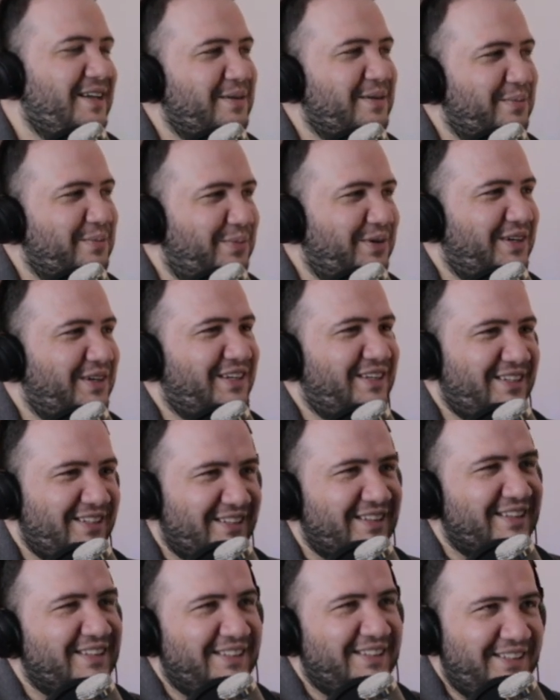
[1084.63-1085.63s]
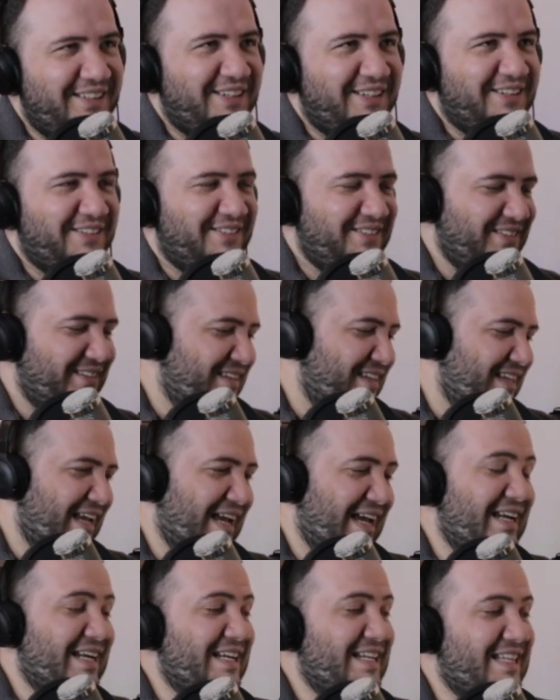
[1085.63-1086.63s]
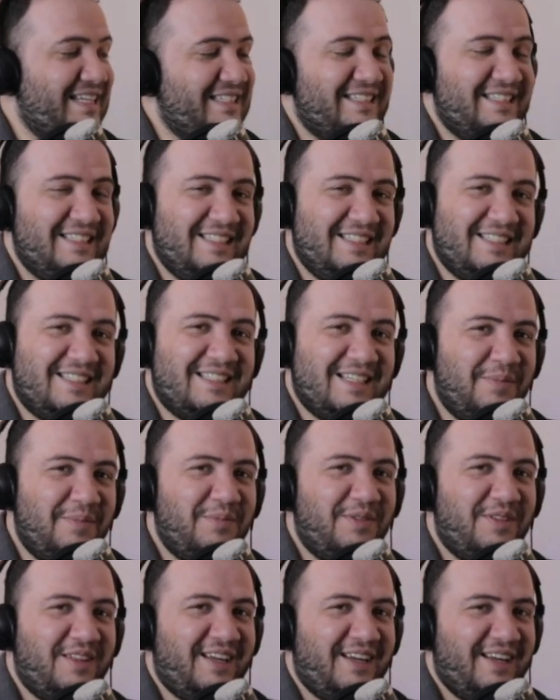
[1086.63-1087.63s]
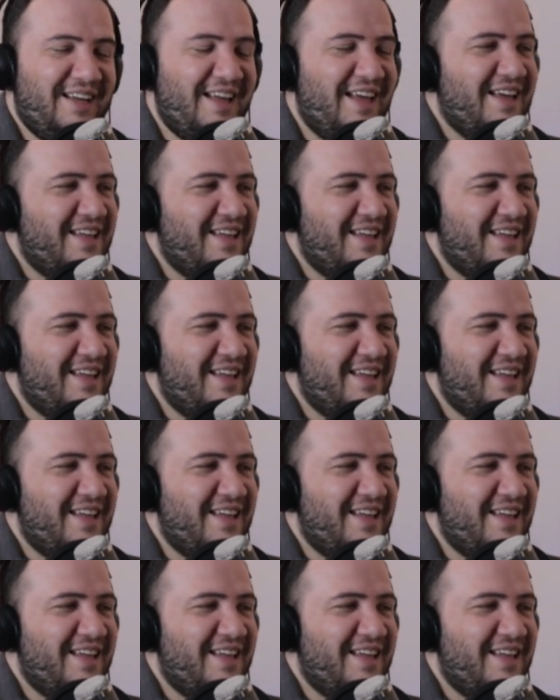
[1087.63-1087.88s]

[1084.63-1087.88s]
but you know, and this is something